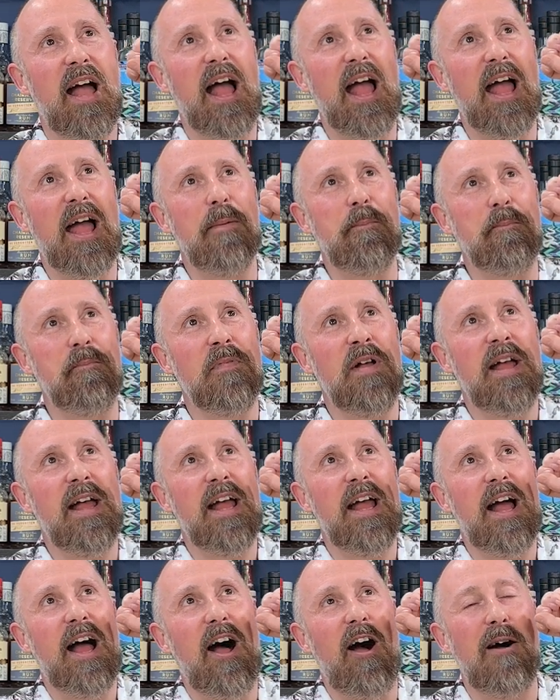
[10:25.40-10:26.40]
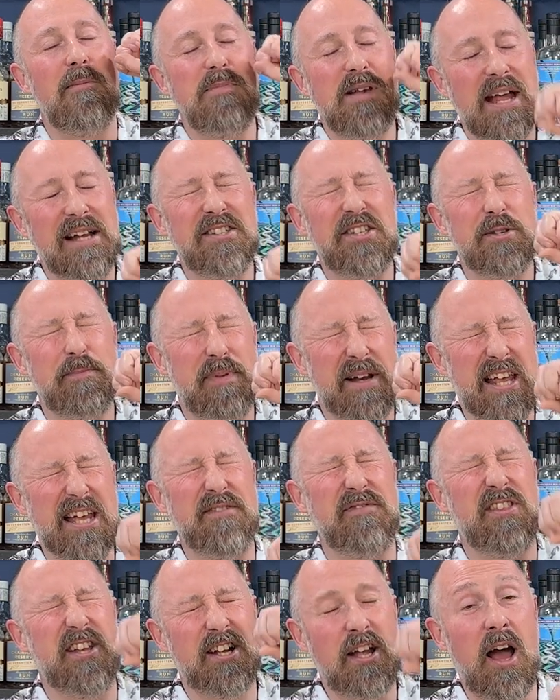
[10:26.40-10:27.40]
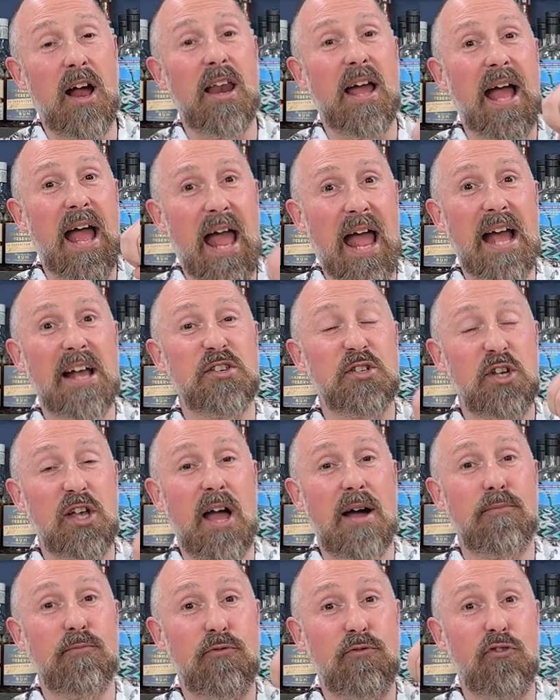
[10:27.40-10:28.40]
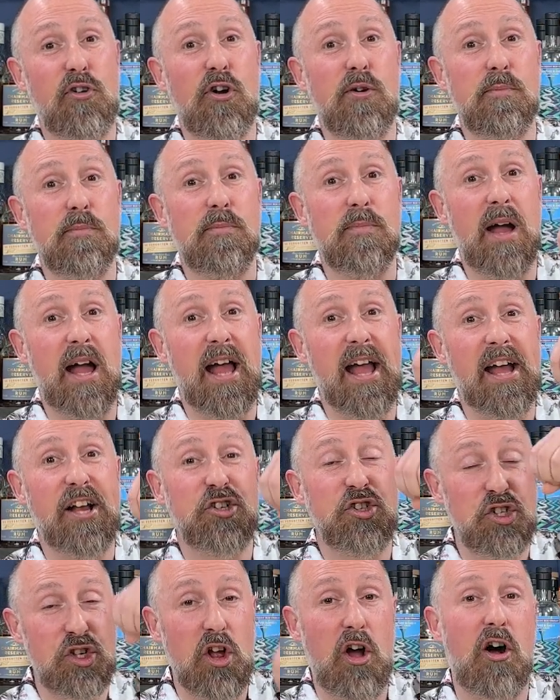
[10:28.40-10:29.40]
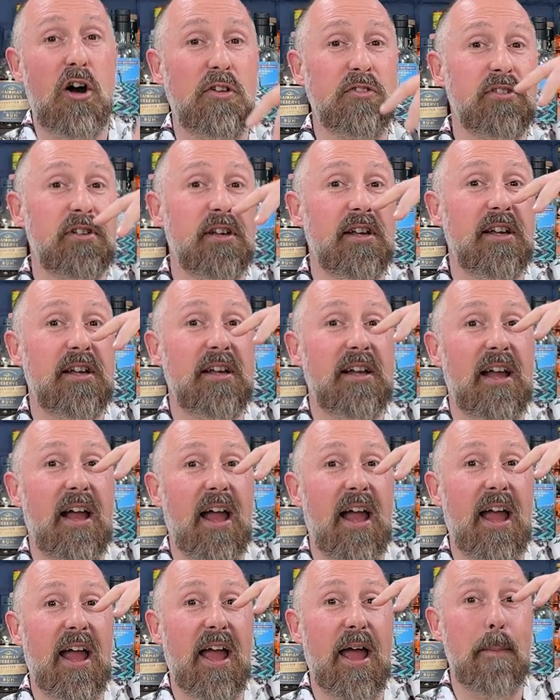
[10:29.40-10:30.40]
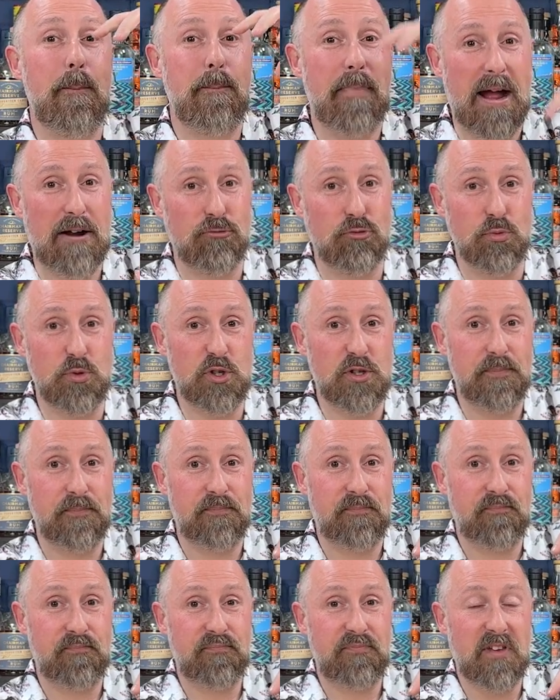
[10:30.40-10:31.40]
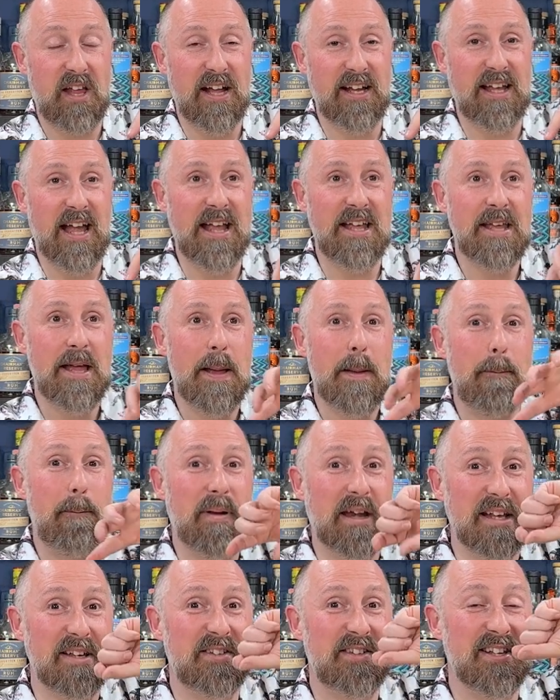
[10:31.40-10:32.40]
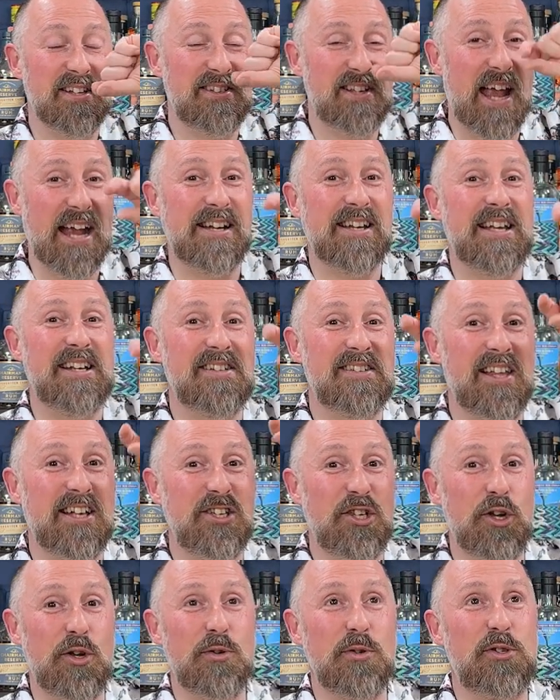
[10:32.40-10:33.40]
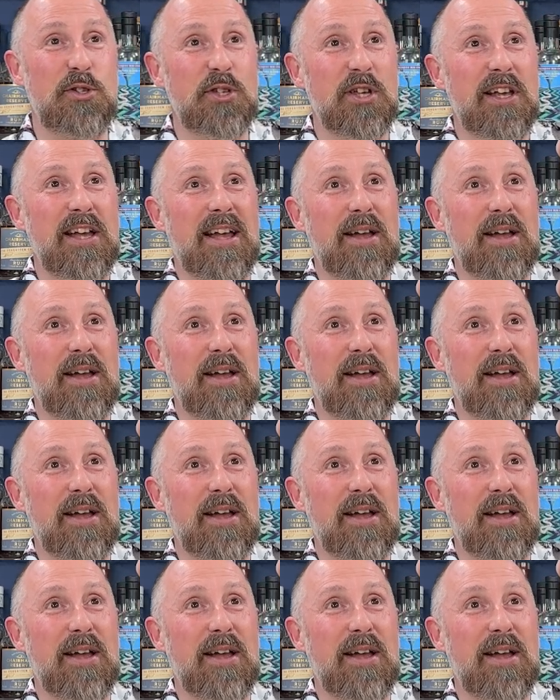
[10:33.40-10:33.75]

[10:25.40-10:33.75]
I'm led to believe the colour has come from charred barrels, okay? But it's the techniques they use